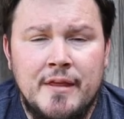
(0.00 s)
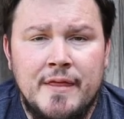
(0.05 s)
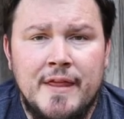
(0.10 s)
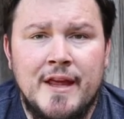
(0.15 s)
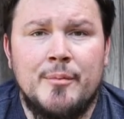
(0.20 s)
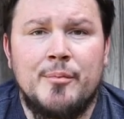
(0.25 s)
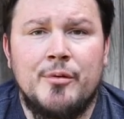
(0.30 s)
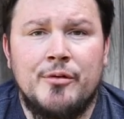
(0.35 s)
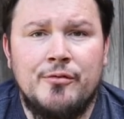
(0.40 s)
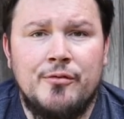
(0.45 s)

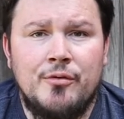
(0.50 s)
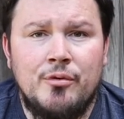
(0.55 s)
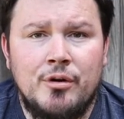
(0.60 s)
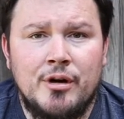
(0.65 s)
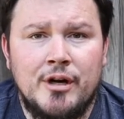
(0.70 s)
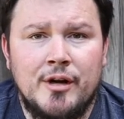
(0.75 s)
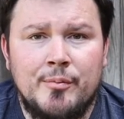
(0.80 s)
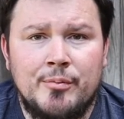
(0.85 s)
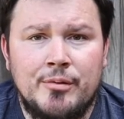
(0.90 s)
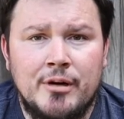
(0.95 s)
that
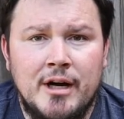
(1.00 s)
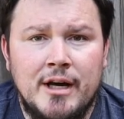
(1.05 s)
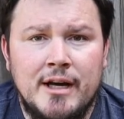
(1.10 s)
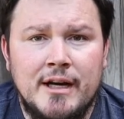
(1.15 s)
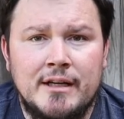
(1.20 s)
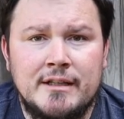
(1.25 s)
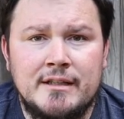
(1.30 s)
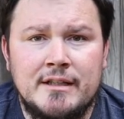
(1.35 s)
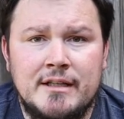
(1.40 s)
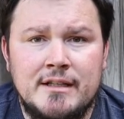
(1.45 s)
before a
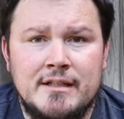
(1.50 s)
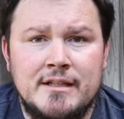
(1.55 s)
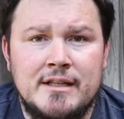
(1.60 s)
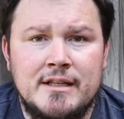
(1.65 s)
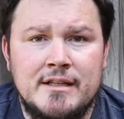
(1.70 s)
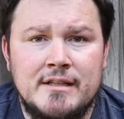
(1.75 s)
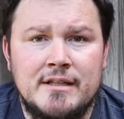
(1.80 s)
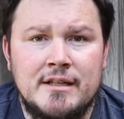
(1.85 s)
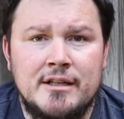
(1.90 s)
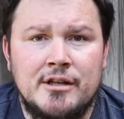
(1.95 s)
product is
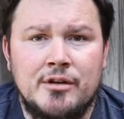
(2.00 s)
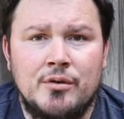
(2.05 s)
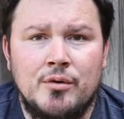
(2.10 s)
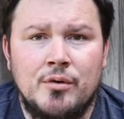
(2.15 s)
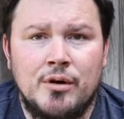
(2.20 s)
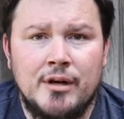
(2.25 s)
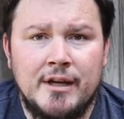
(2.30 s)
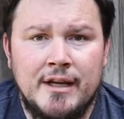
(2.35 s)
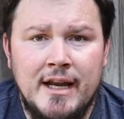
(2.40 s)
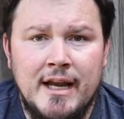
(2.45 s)
considered
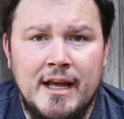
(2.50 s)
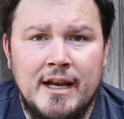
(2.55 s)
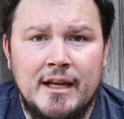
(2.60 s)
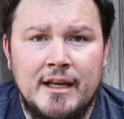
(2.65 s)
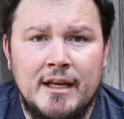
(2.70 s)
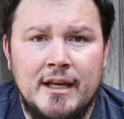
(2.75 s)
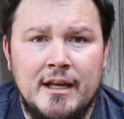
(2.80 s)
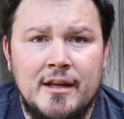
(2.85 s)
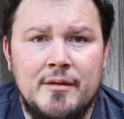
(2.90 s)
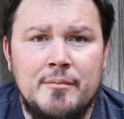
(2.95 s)

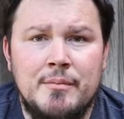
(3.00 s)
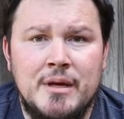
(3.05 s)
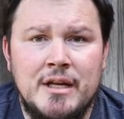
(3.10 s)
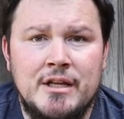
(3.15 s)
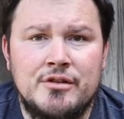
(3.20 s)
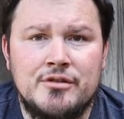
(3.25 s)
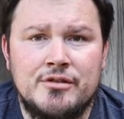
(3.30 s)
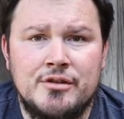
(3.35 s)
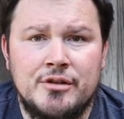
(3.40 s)
organic, it meets